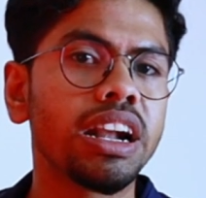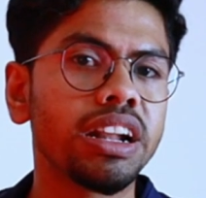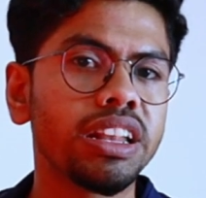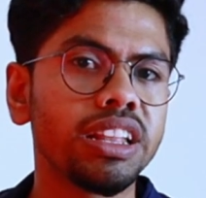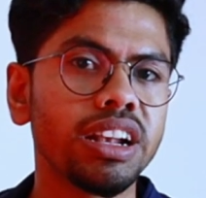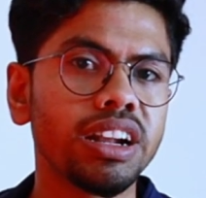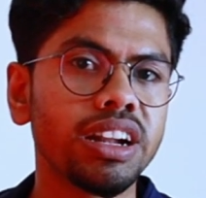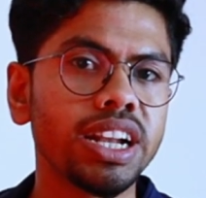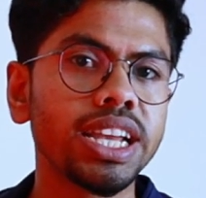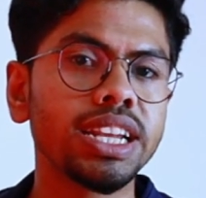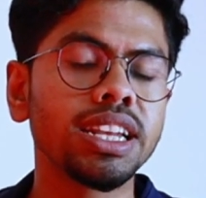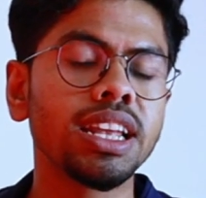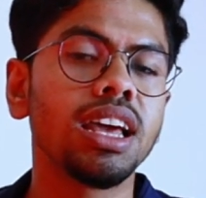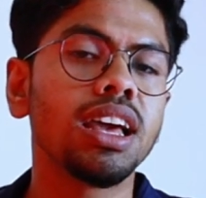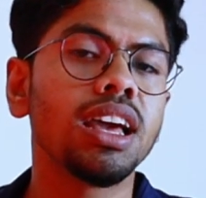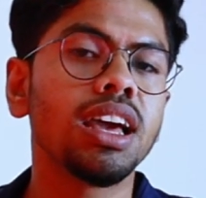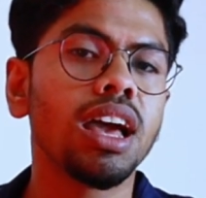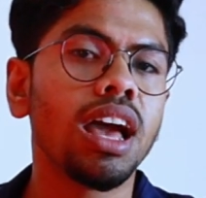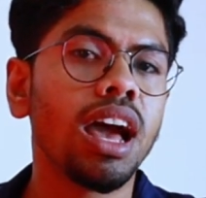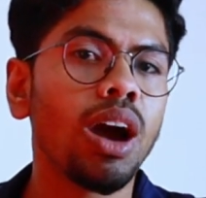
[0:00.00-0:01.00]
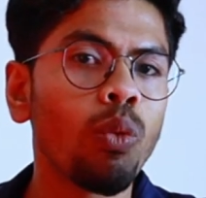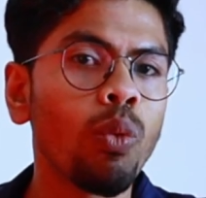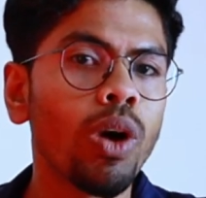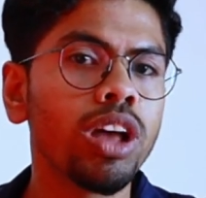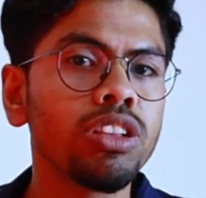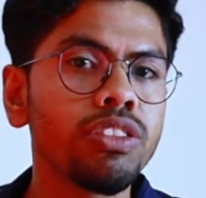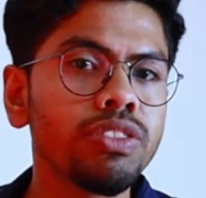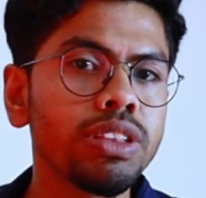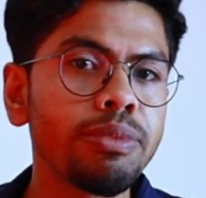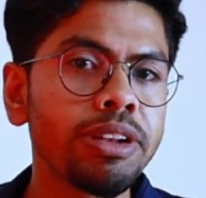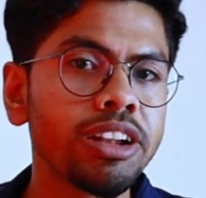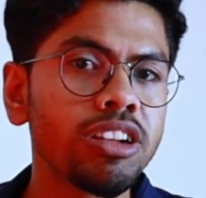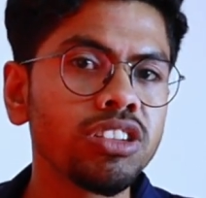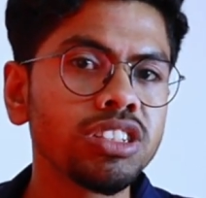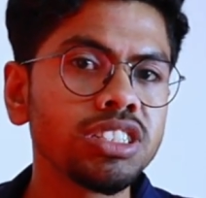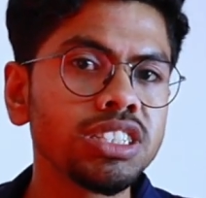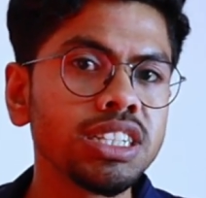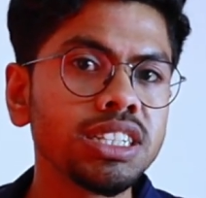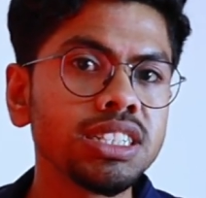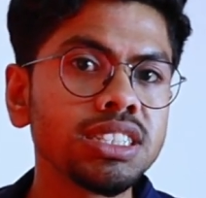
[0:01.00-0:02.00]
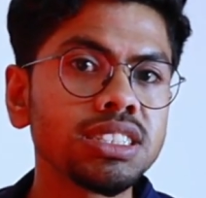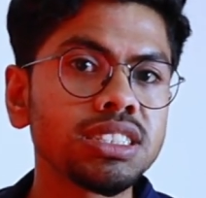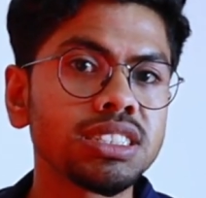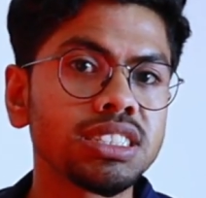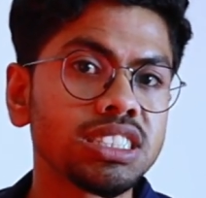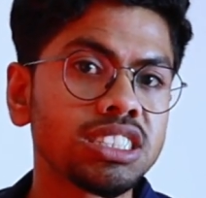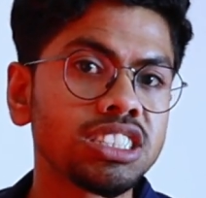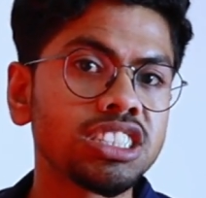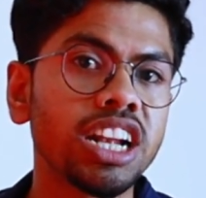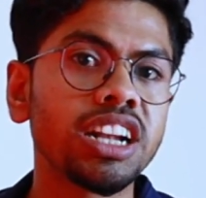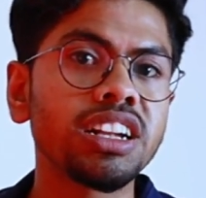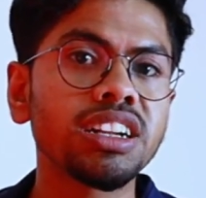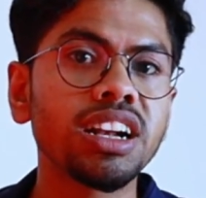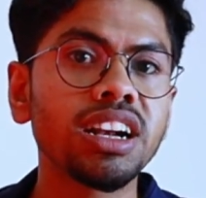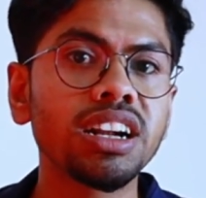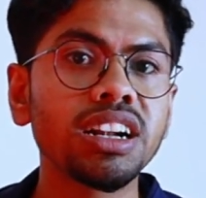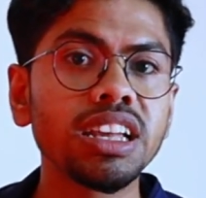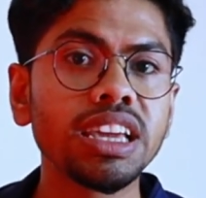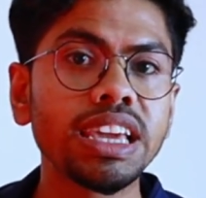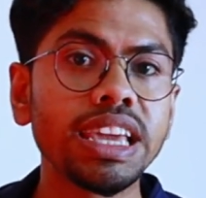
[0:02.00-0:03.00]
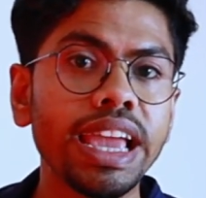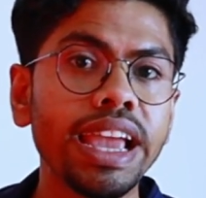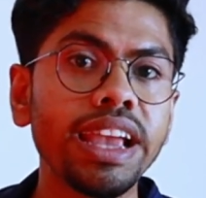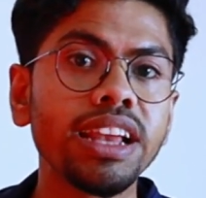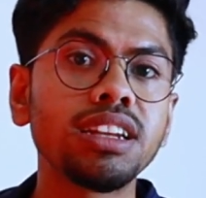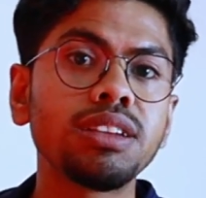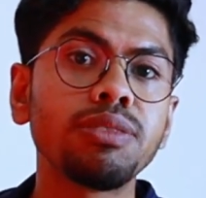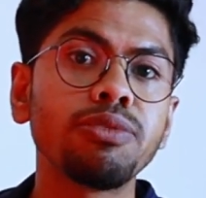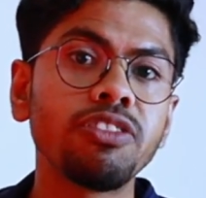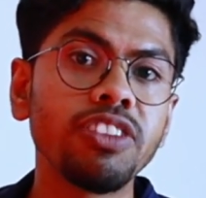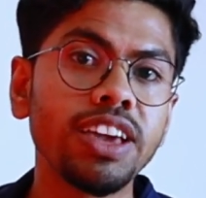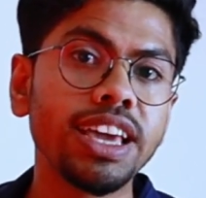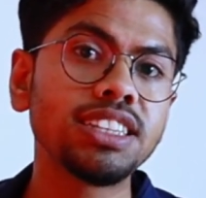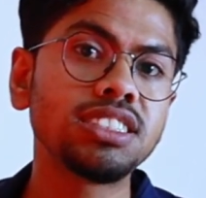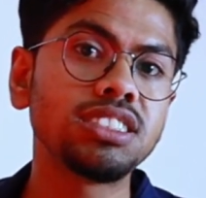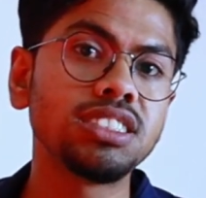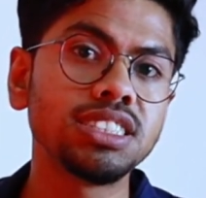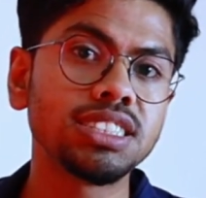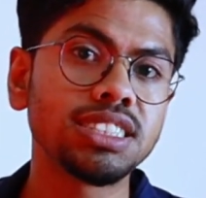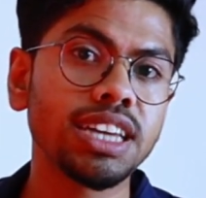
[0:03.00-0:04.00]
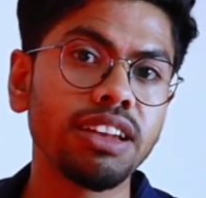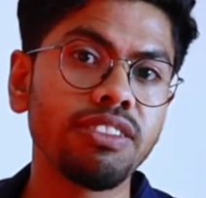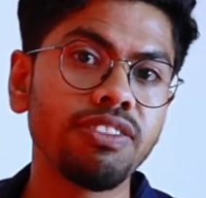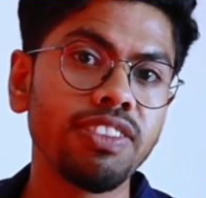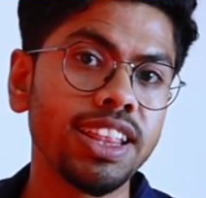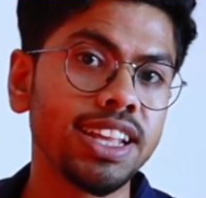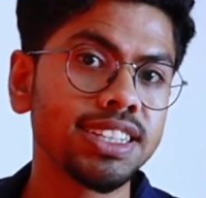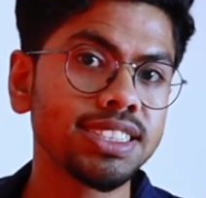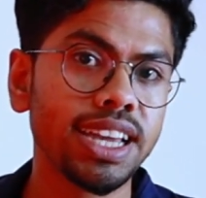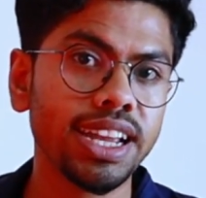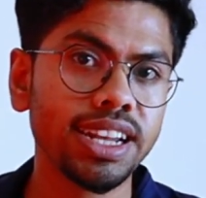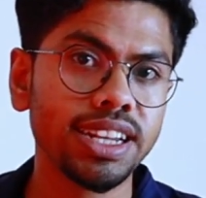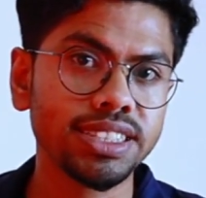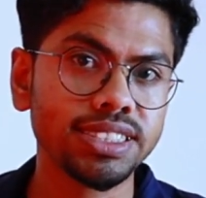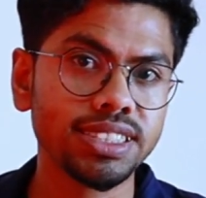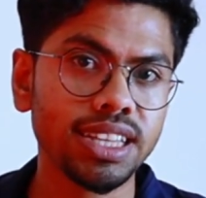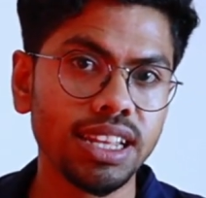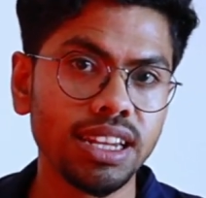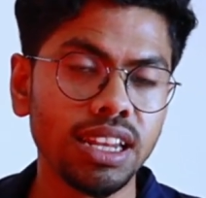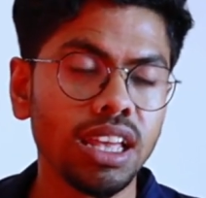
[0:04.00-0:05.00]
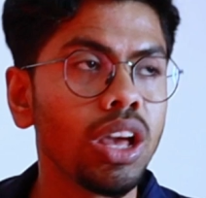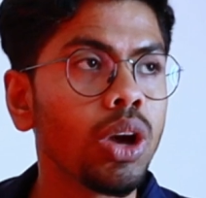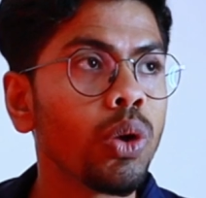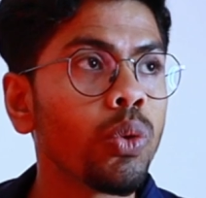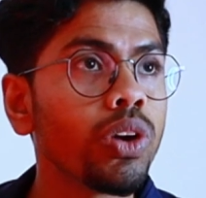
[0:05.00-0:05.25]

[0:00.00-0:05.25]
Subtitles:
are there, right? One of the methodologies is standard gate-based design, VLSI design.